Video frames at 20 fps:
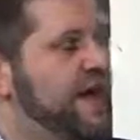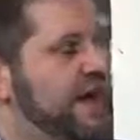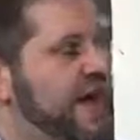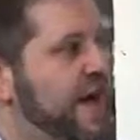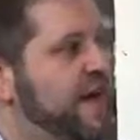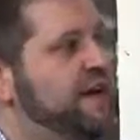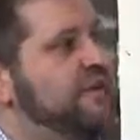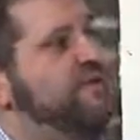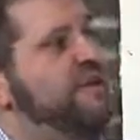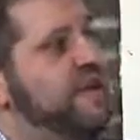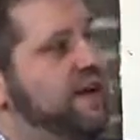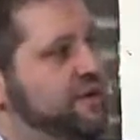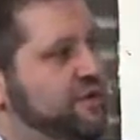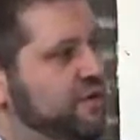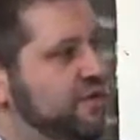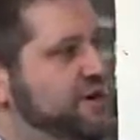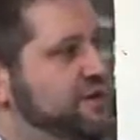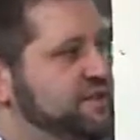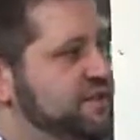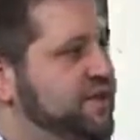And out of that
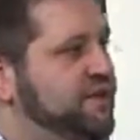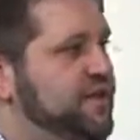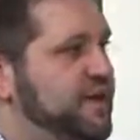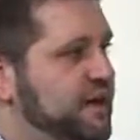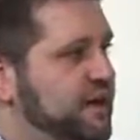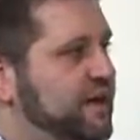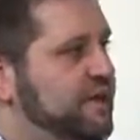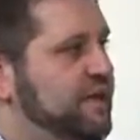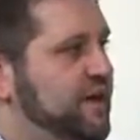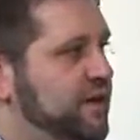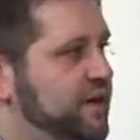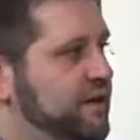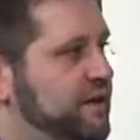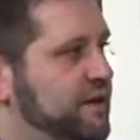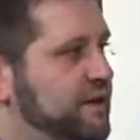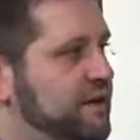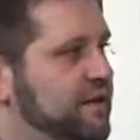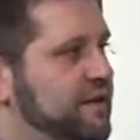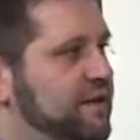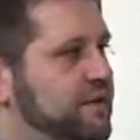creativity, I
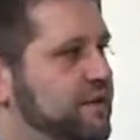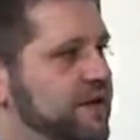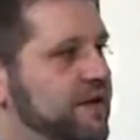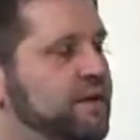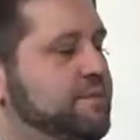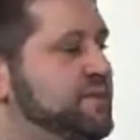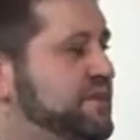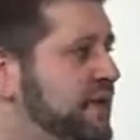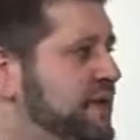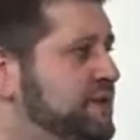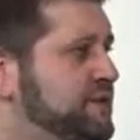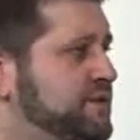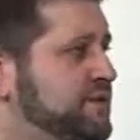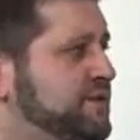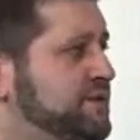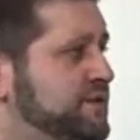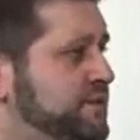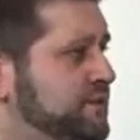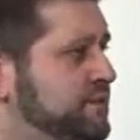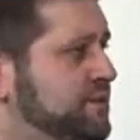think, you know, comes
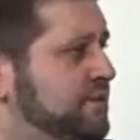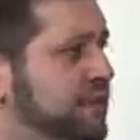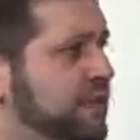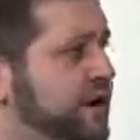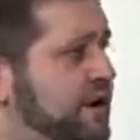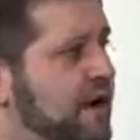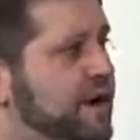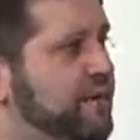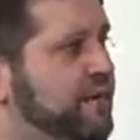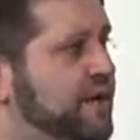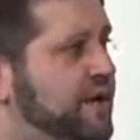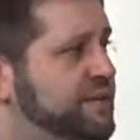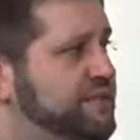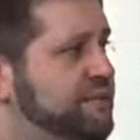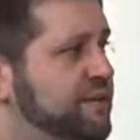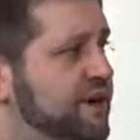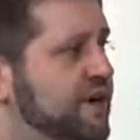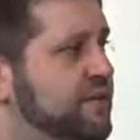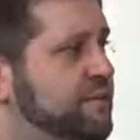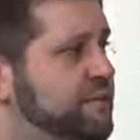answers to more complex
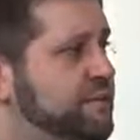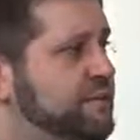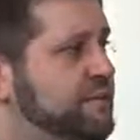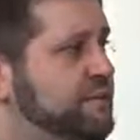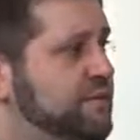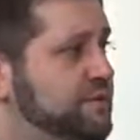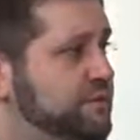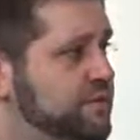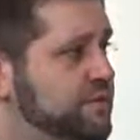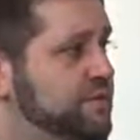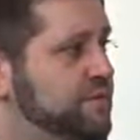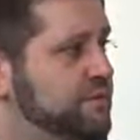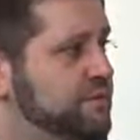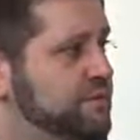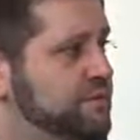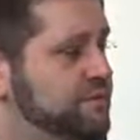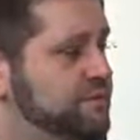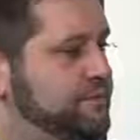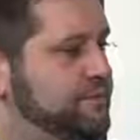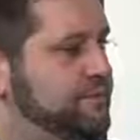problems.
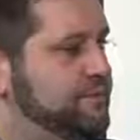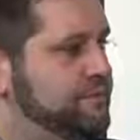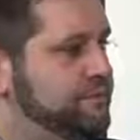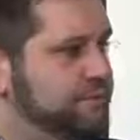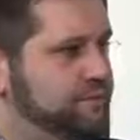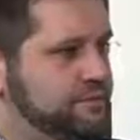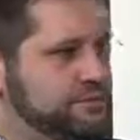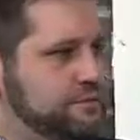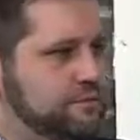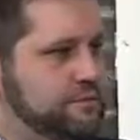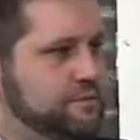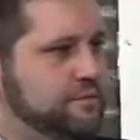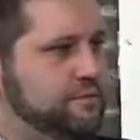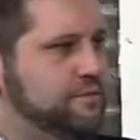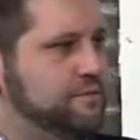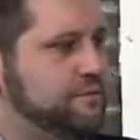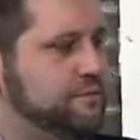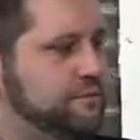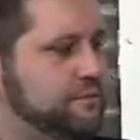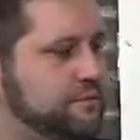Yeah, and we, we
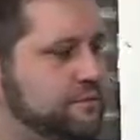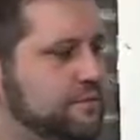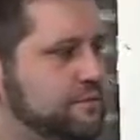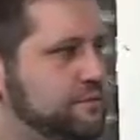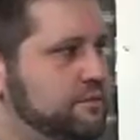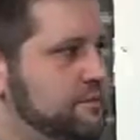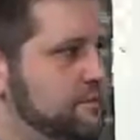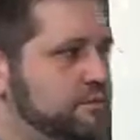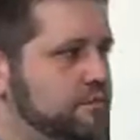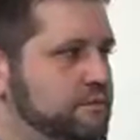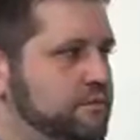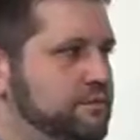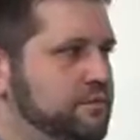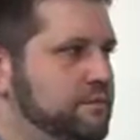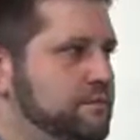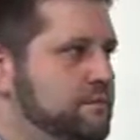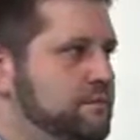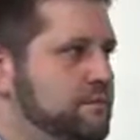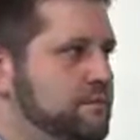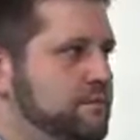talk a lot
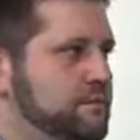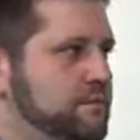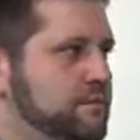about the